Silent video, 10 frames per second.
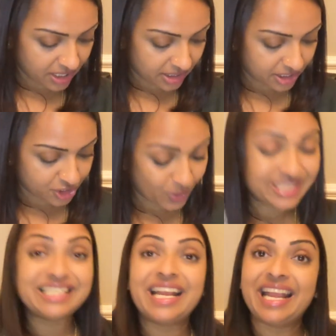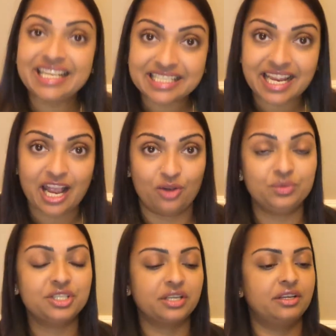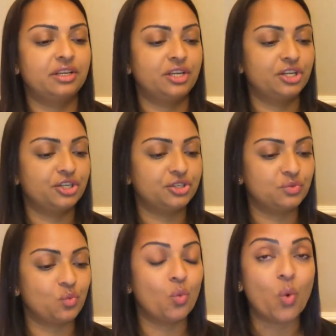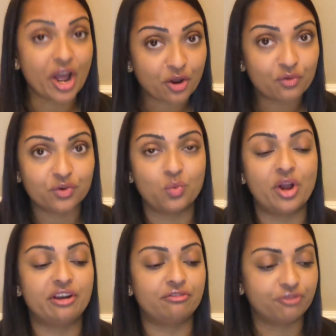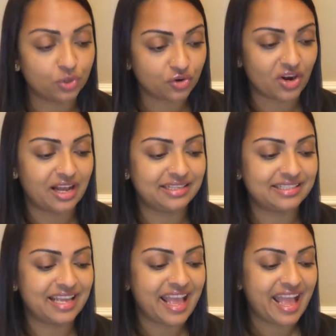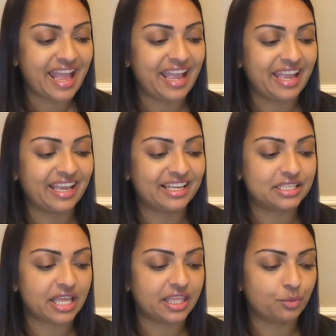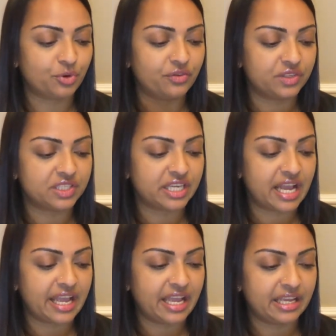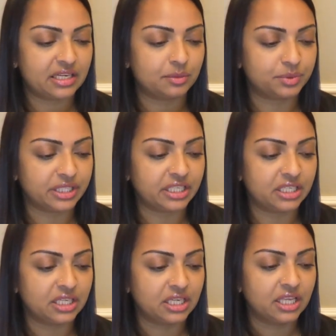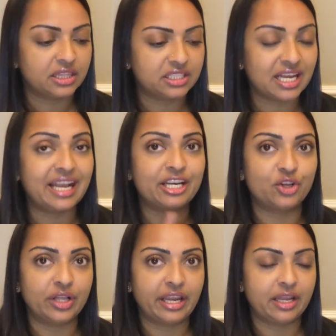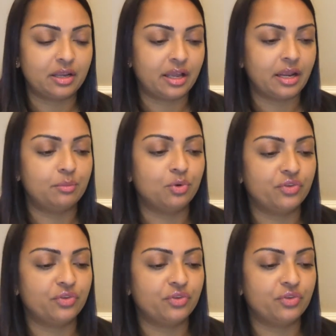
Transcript: 28 count, 1/1 full cross. And I think previously I had completed the diagonal and I'm